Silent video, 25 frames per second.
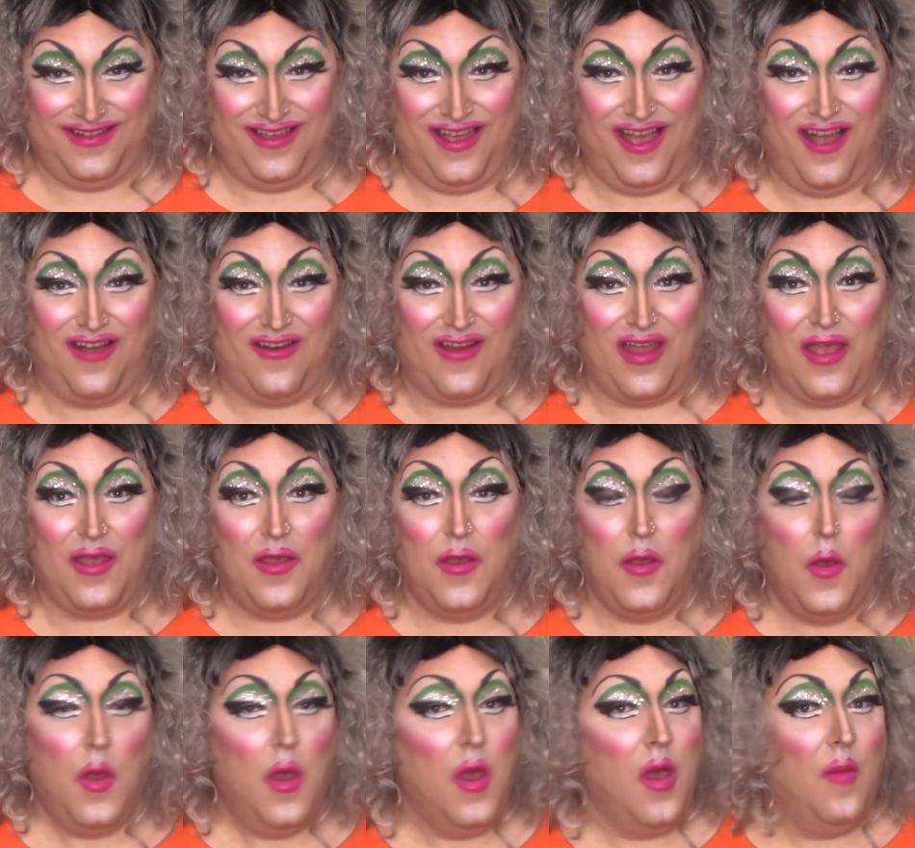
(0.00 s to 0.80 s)
Alright,
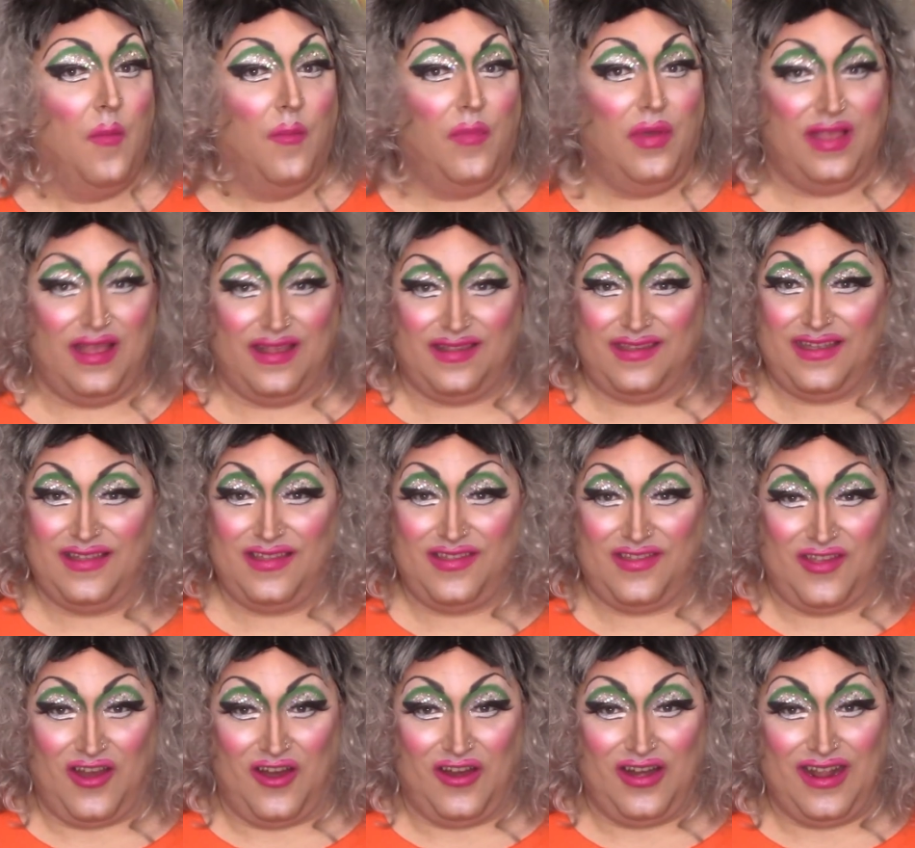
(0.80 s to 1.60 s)
but let's get
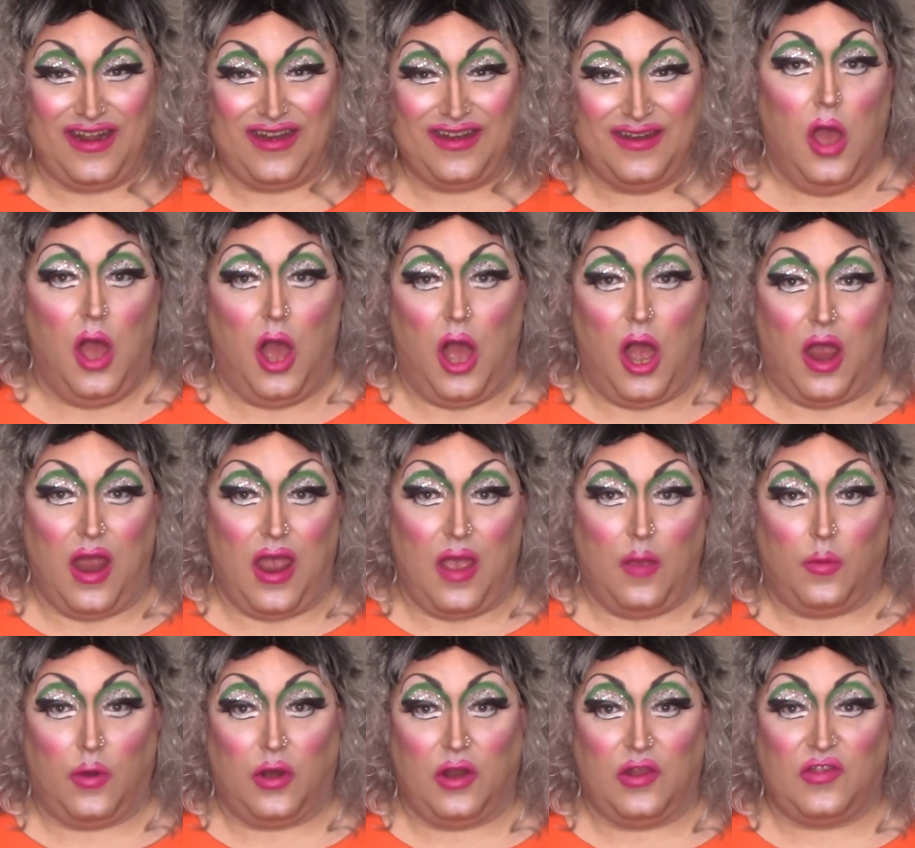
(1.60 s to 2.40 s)
started.
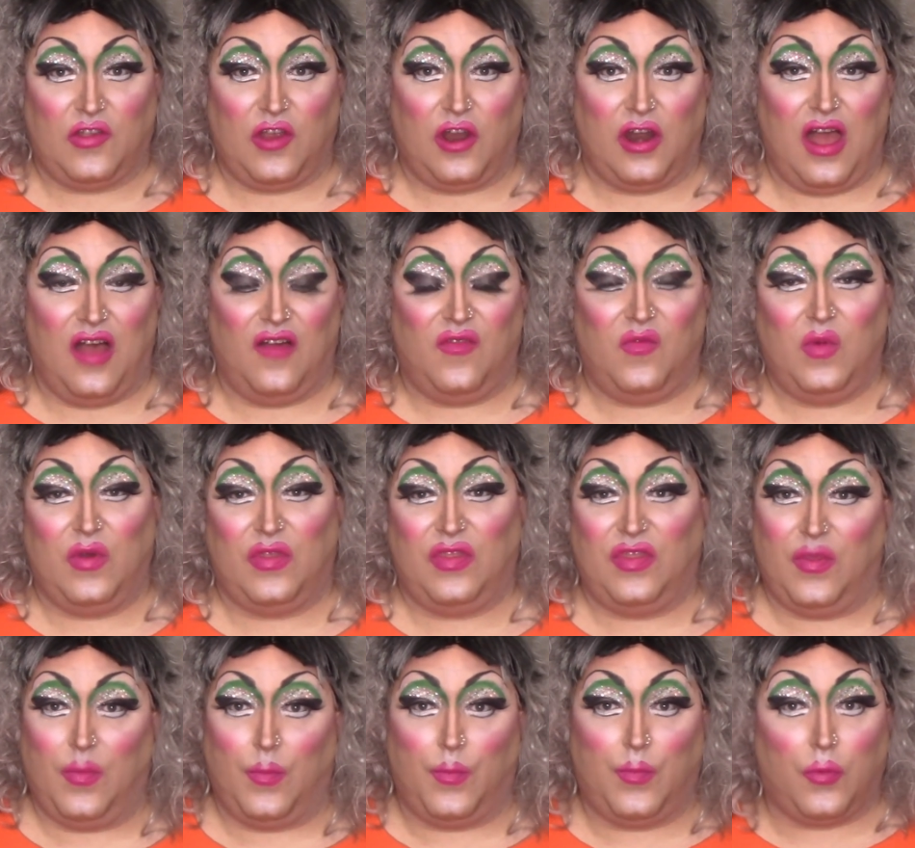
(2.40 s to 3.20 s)
Alright, we're going to start off
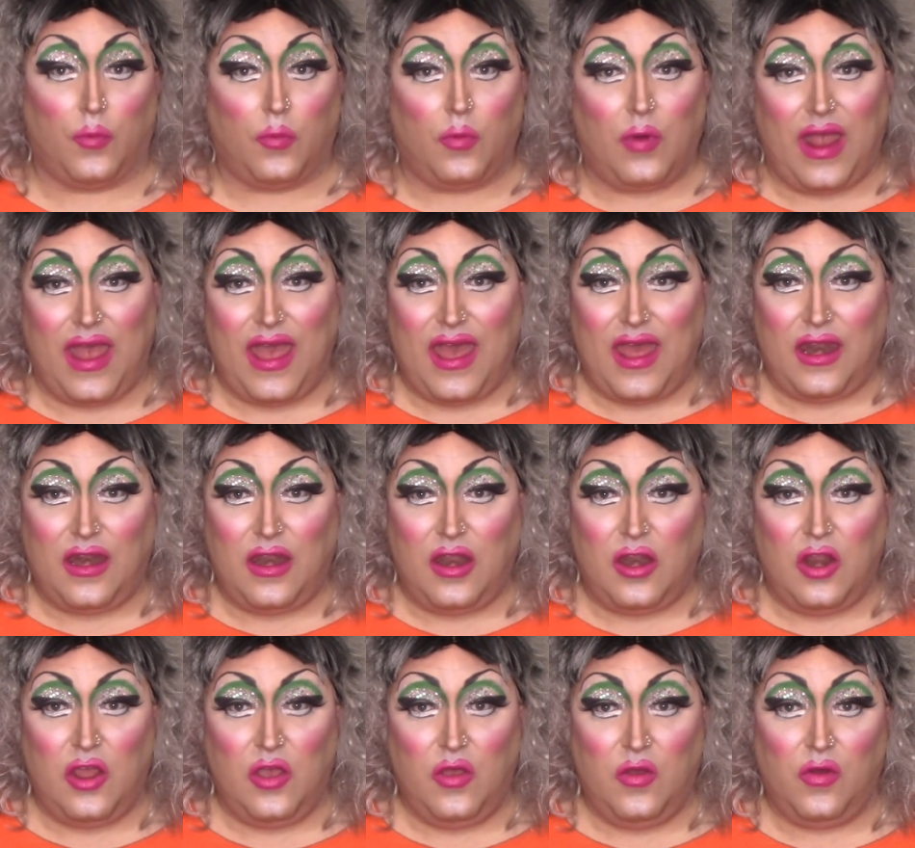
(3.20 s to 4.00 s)
with
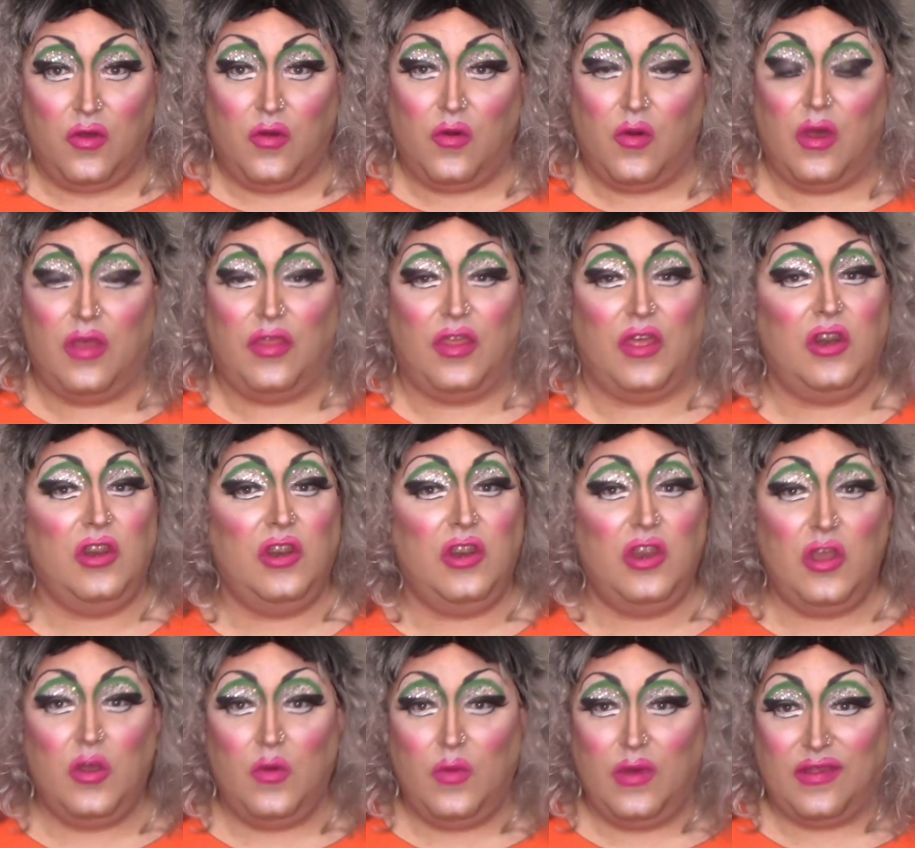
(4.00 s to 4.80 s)
the
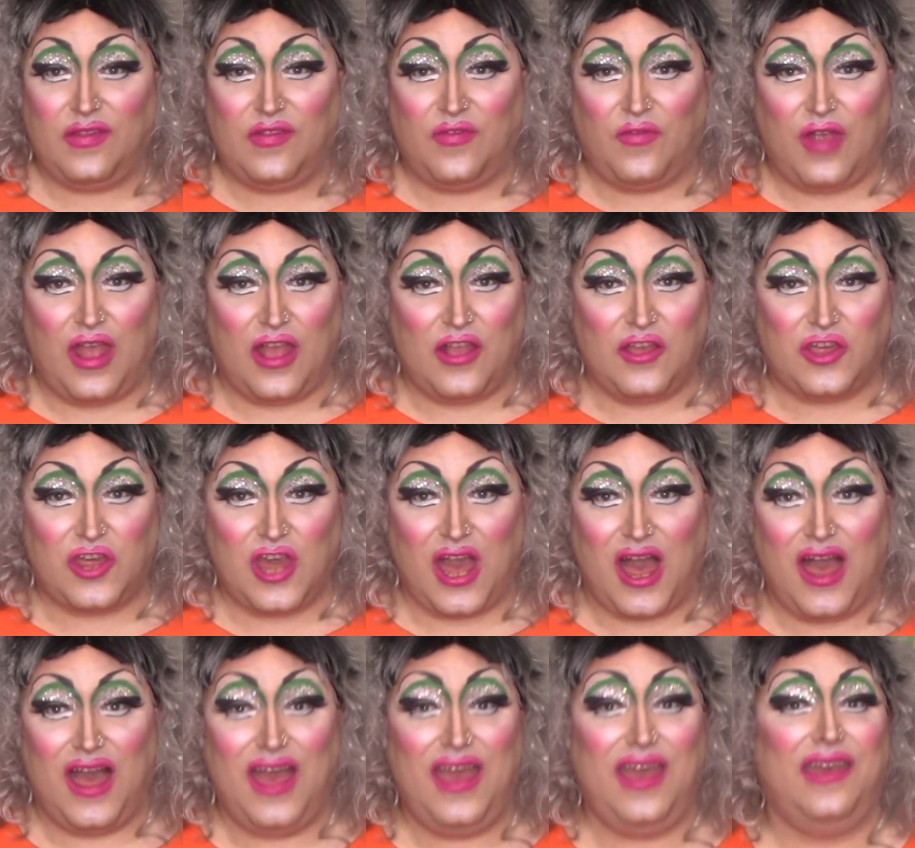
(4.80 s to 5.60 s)
newest
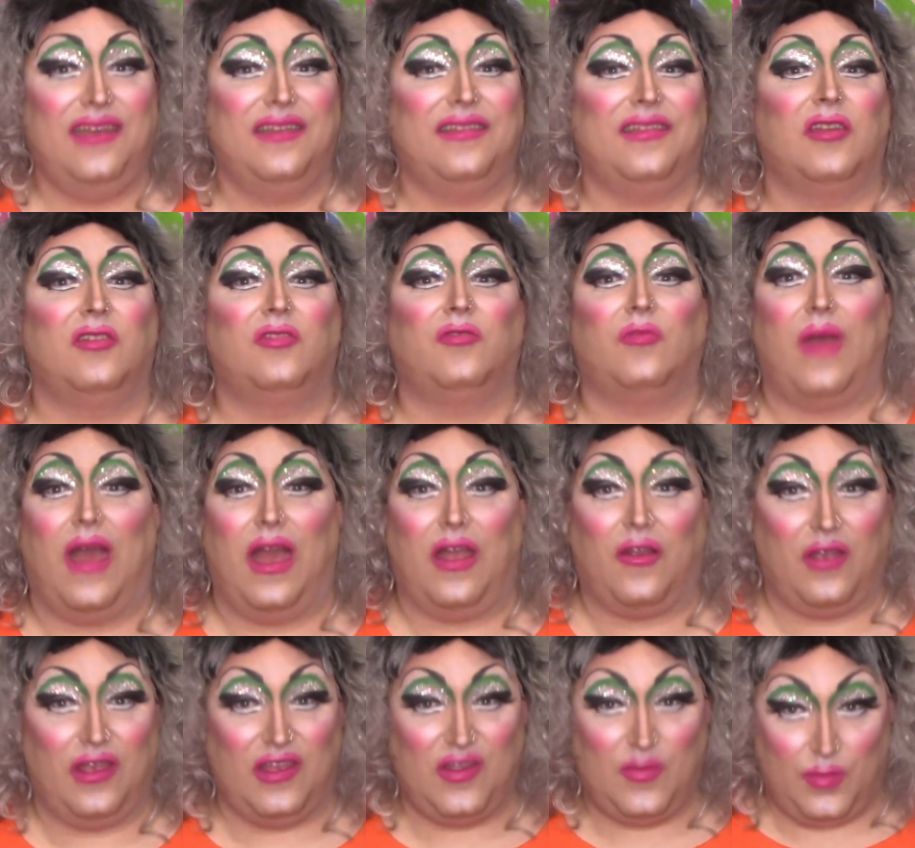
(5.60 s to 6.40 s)
franchise,
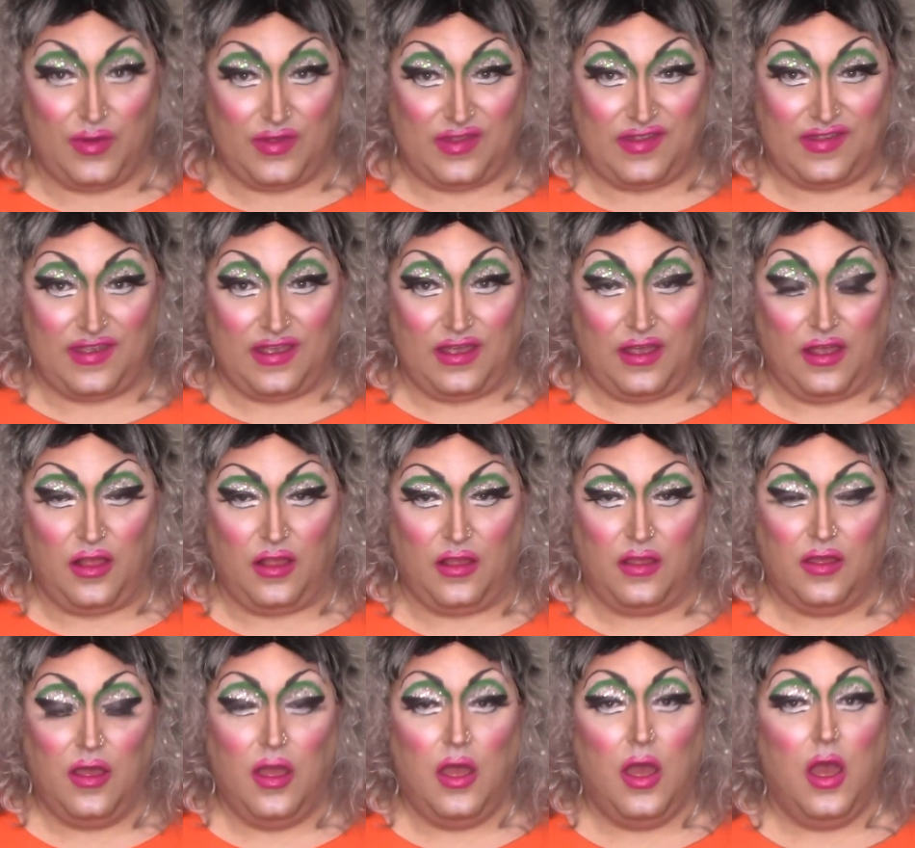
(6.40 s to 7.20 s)
Drag Race
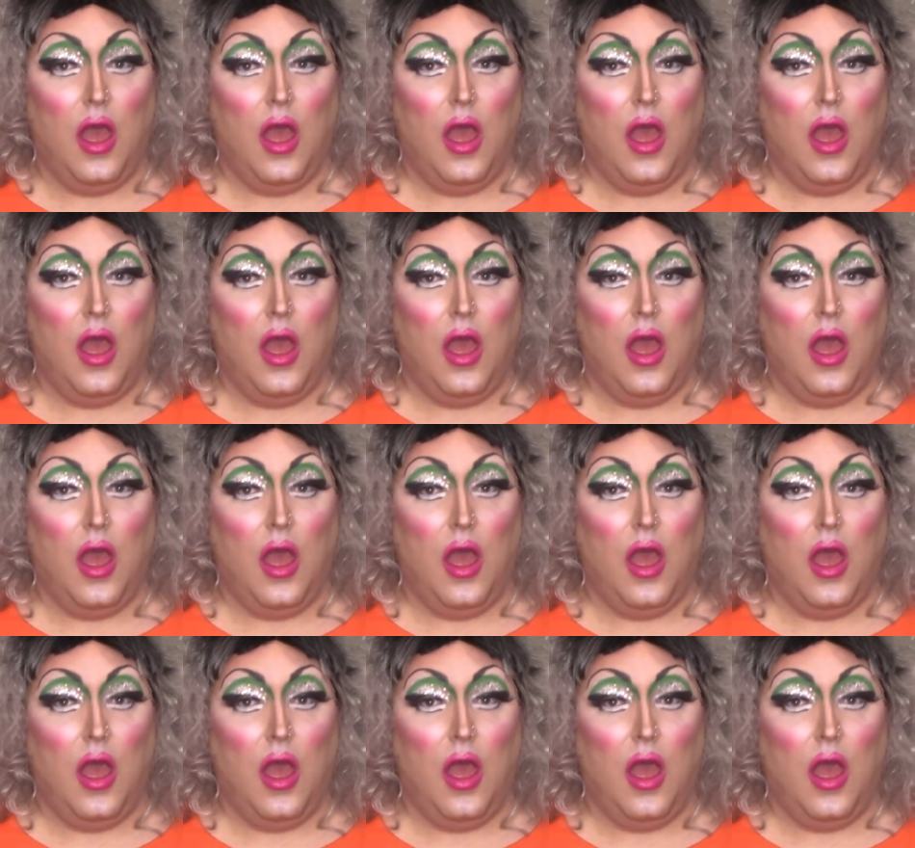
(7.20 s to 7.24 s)
Brasil.